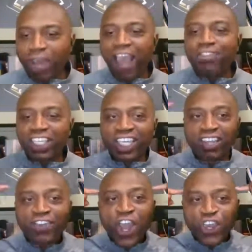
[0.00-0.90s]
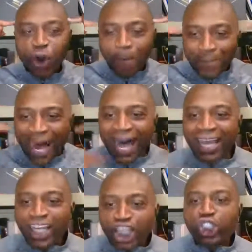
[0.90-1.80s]
You have to give your
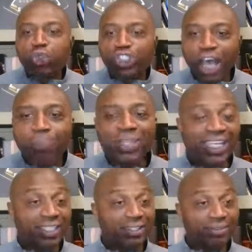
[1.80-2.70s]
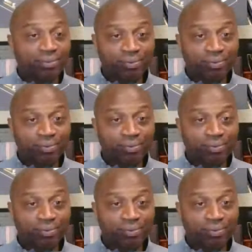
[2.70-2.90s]
mind to something.